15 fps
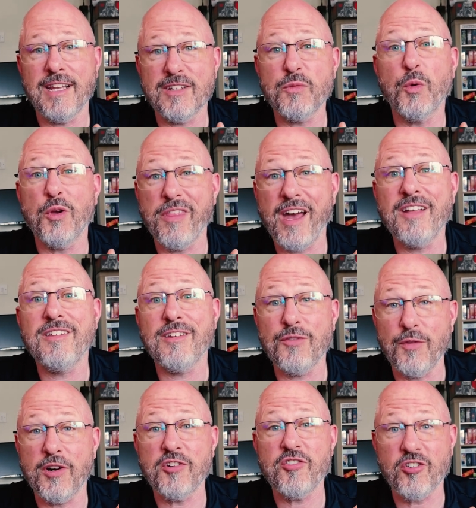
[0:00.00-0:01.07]
That's where that
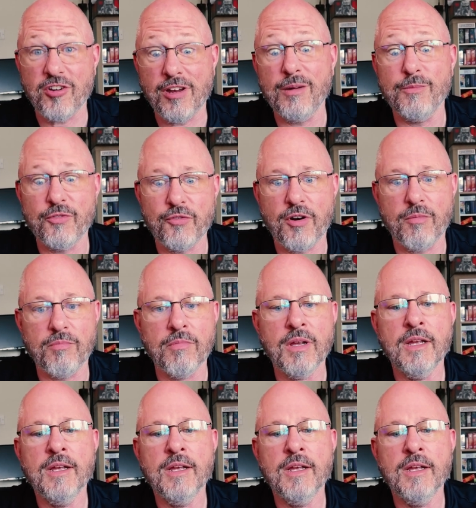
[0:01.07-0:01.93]
dysfunction comes from.